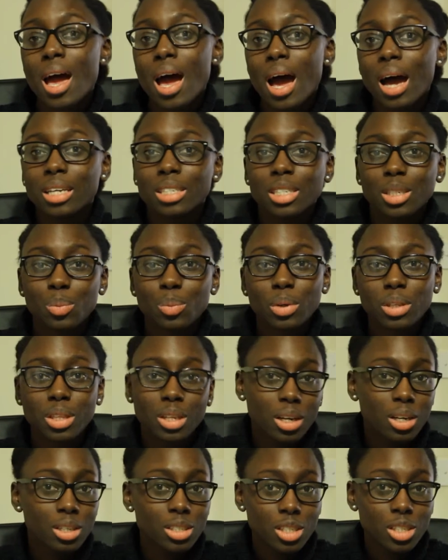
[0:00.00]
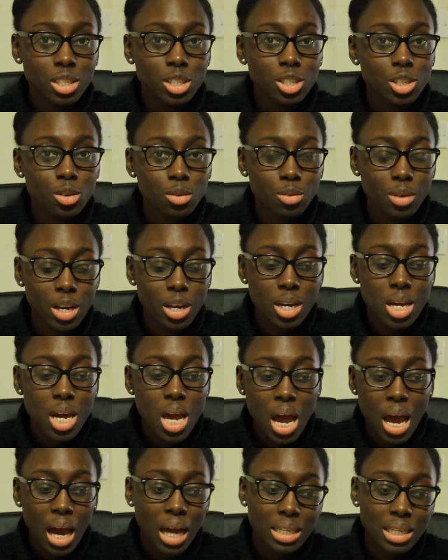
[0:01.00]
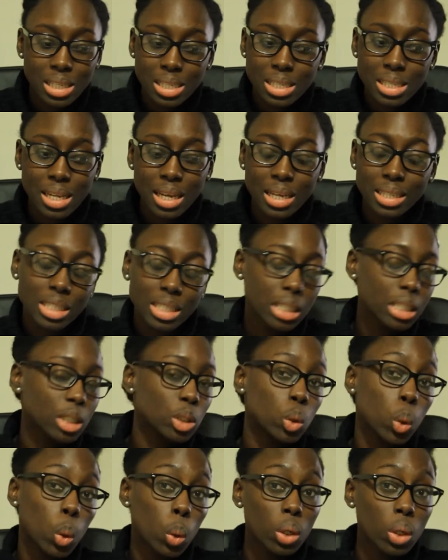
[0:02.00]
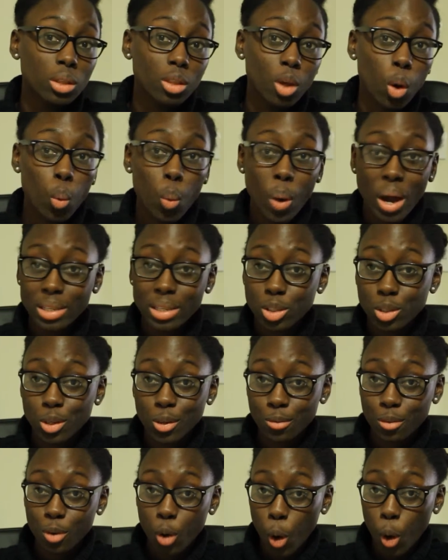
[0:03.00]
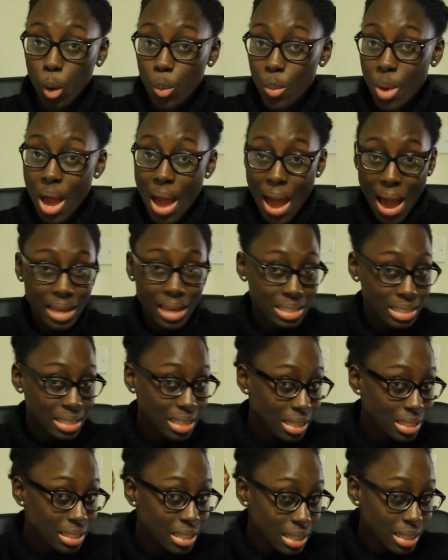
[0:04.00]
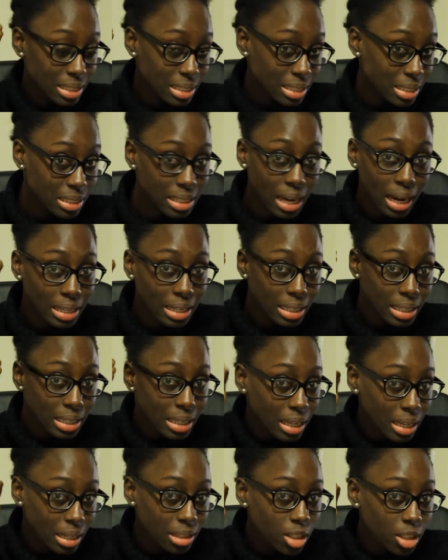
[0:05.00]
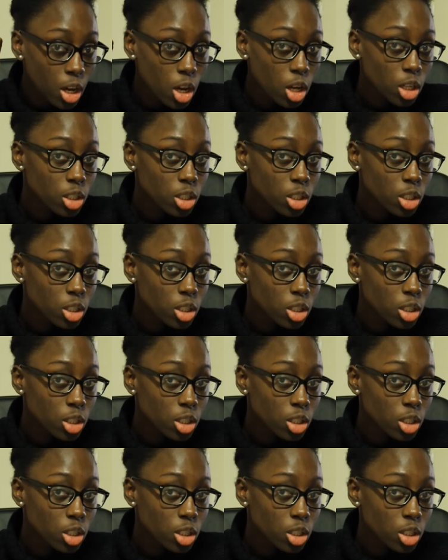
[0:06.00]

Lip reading: and she put the conditioner in, and this lady took the wide tooth comb and started yanking.